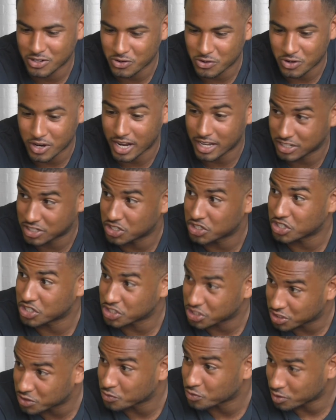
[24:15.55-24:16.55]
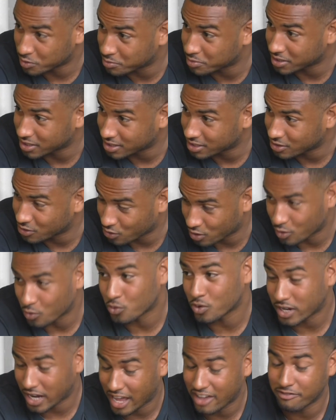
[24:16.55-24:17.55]
Or as good as it would be, or it
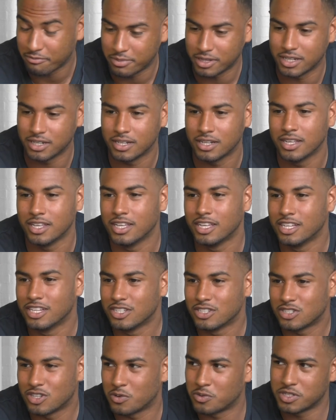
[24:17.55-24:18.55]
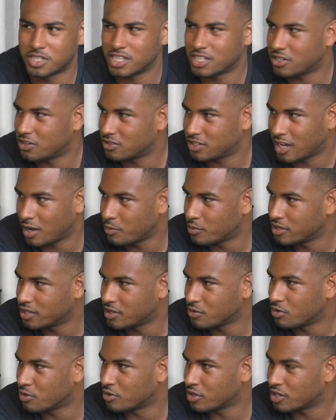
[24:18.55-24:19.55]
would have been. So we're taking our time with it.
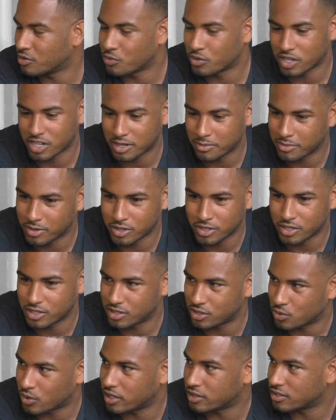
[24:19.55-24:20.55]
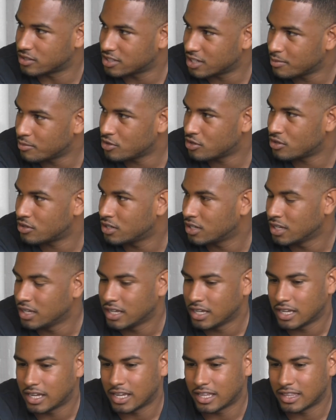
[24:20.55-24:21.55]
We're gonna build it throughout the summer,
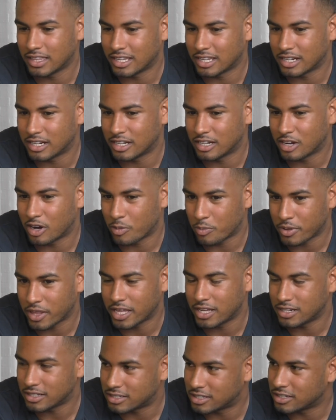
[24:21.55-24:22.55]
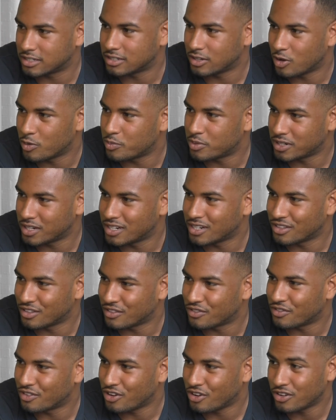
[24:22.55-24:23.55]
and then our plan is to open it in the
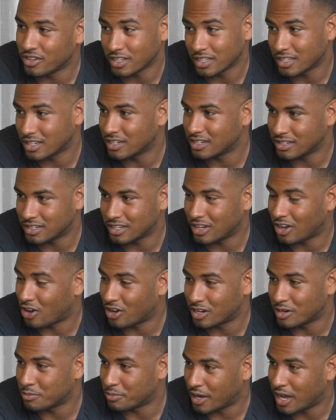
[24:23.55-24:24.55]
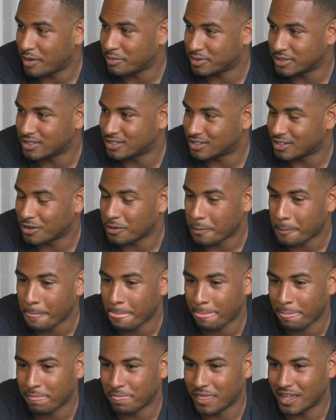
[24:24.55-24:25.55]
fall and get it on and popping. So
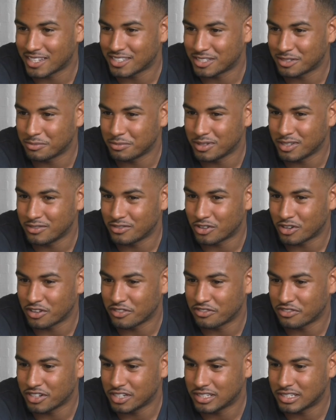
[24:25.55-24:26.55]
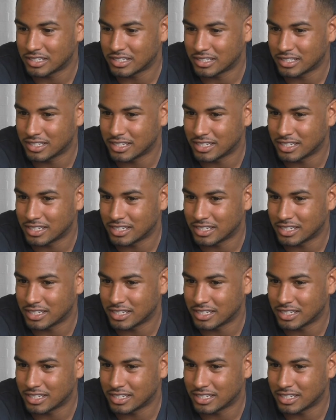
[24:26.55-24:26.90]
that should be very fun.